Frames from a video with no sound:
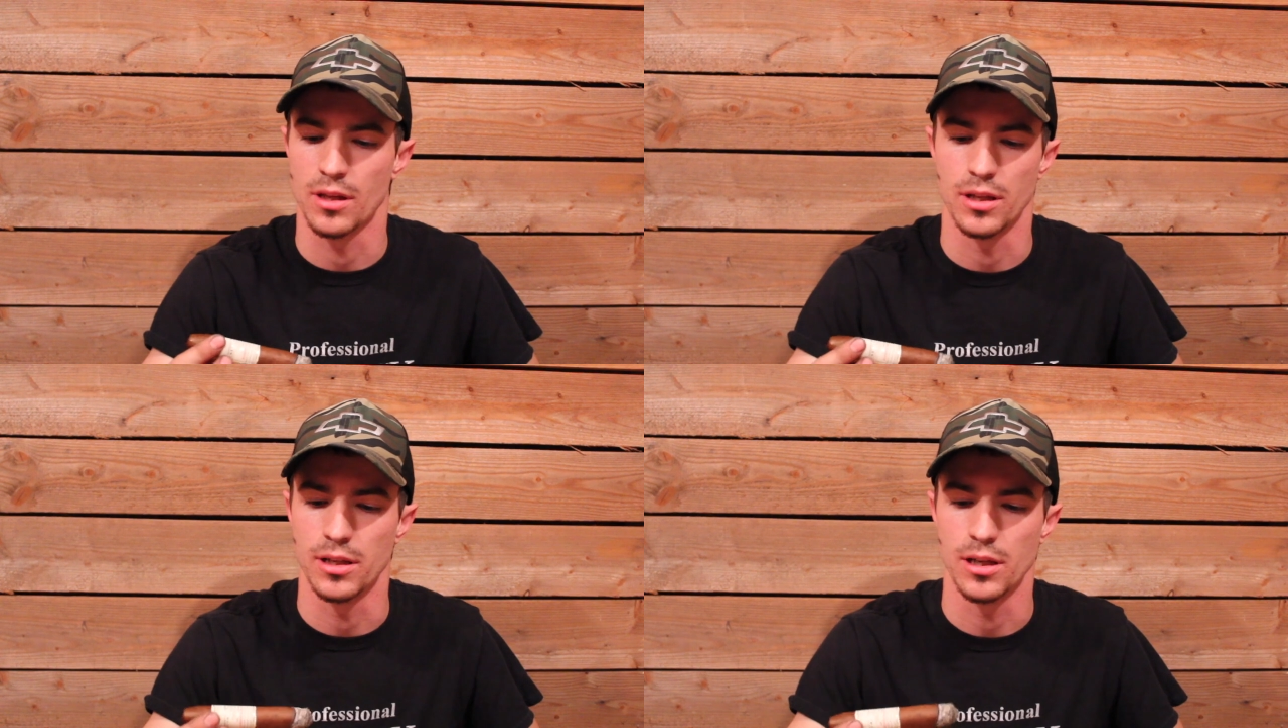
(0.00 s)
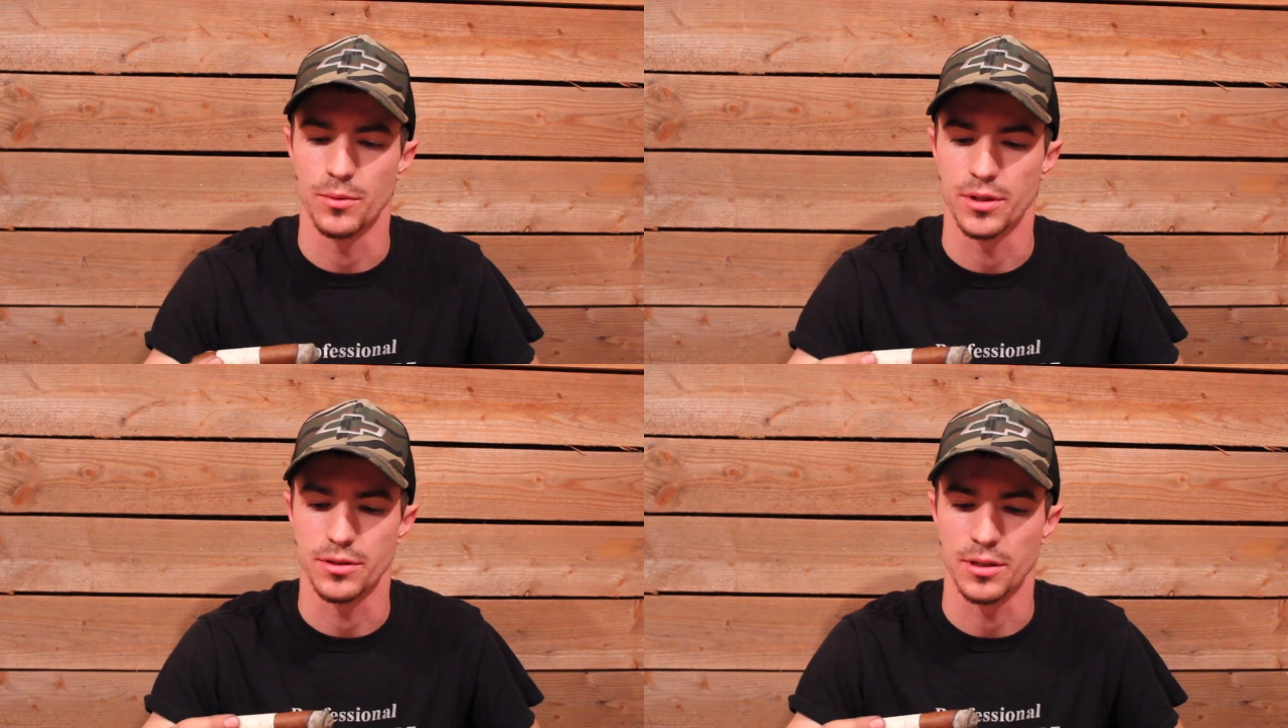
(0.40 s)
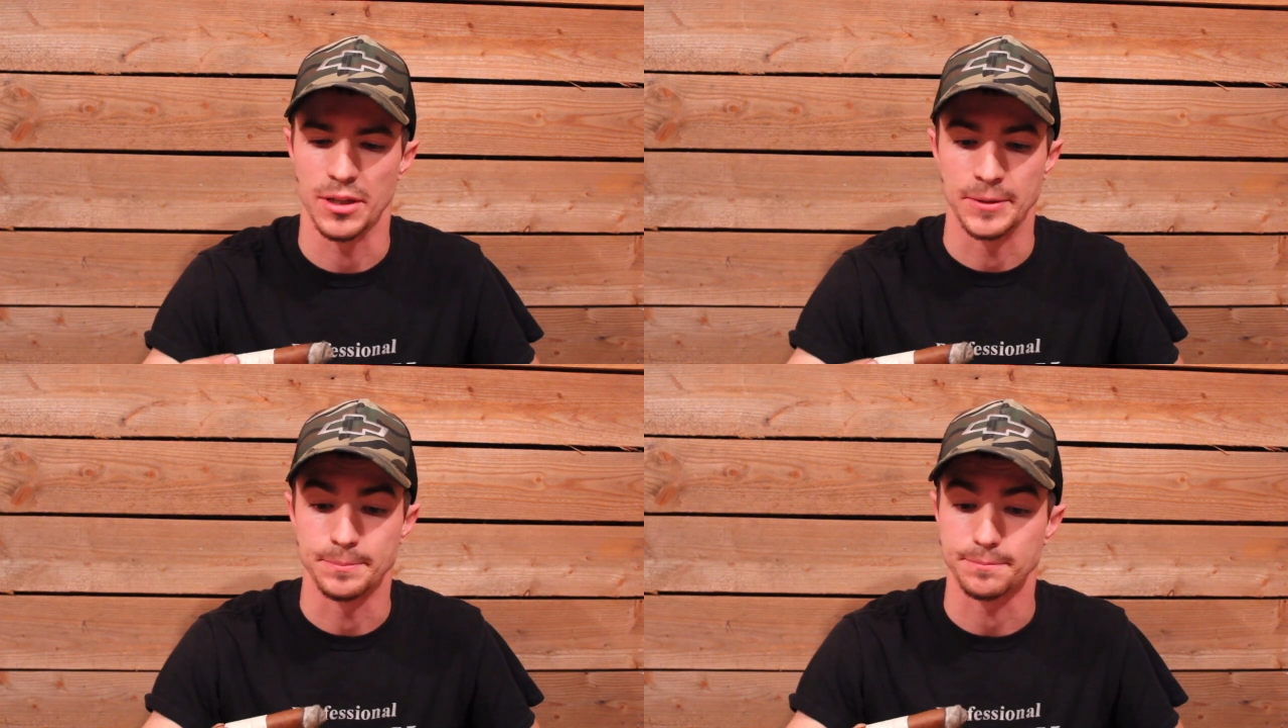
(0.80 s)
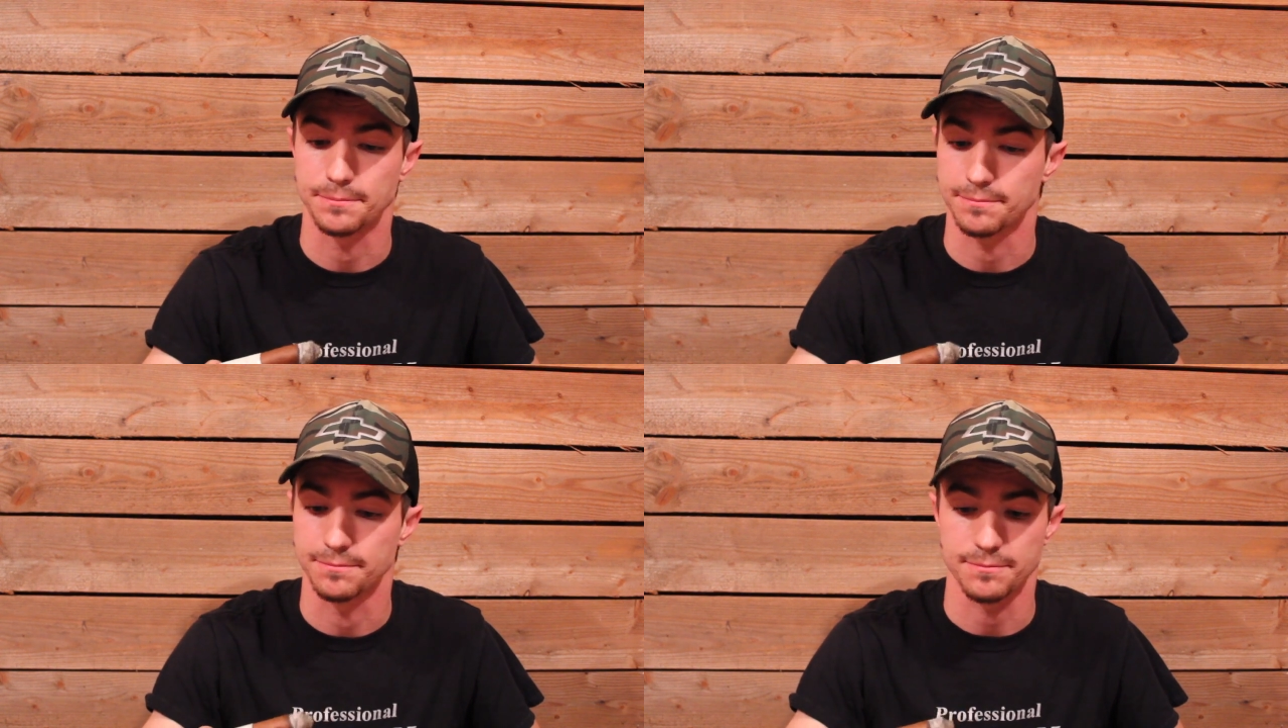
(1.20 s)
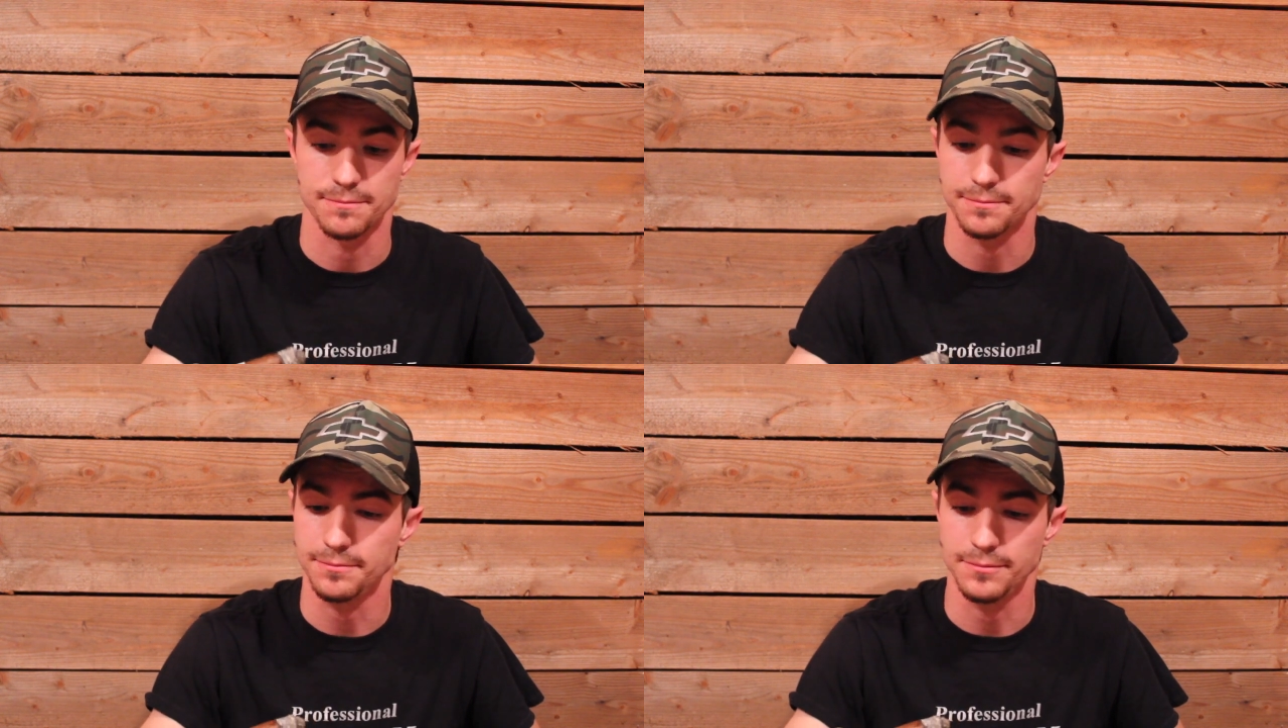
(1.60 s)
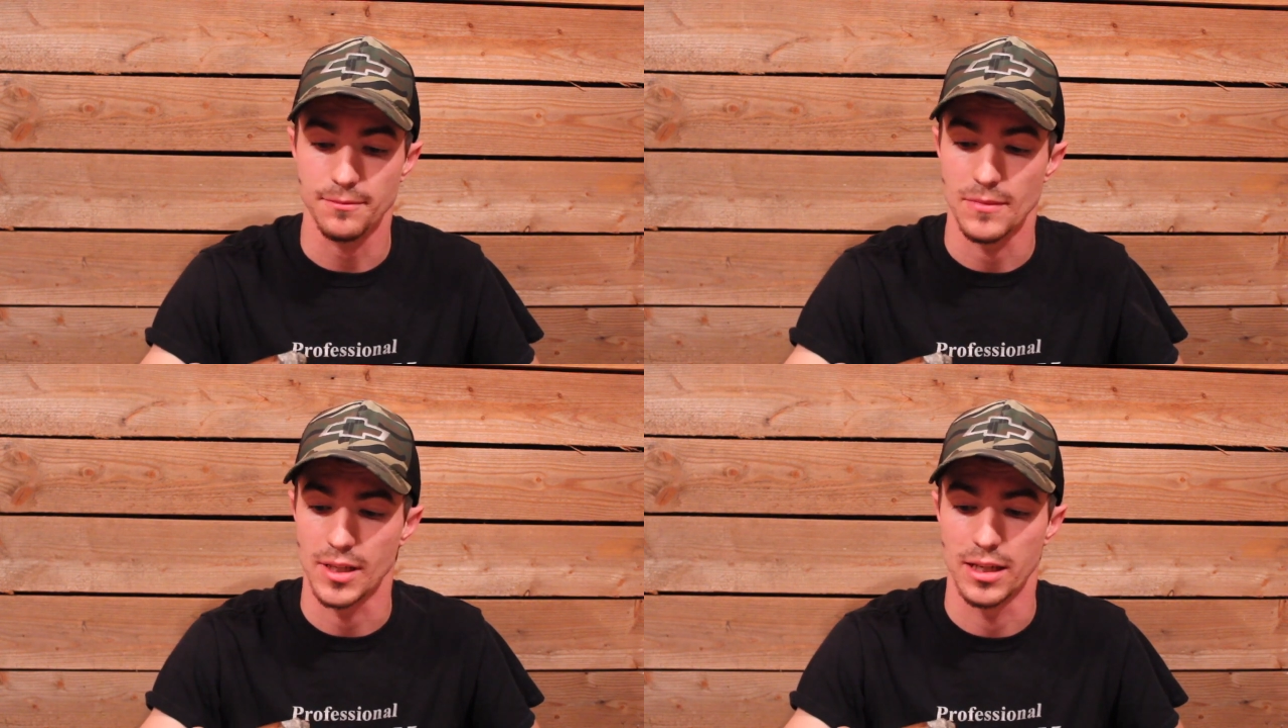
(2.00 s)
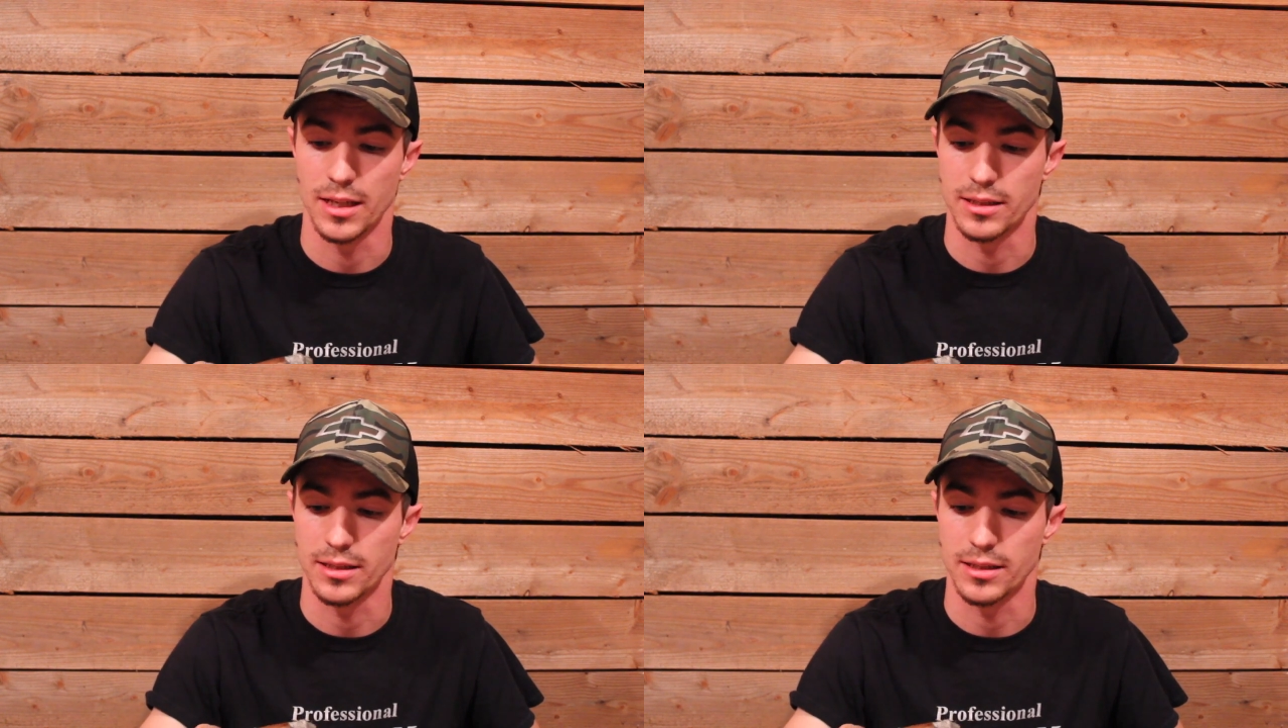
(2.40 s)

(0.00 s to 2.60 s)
that you get with this thing. And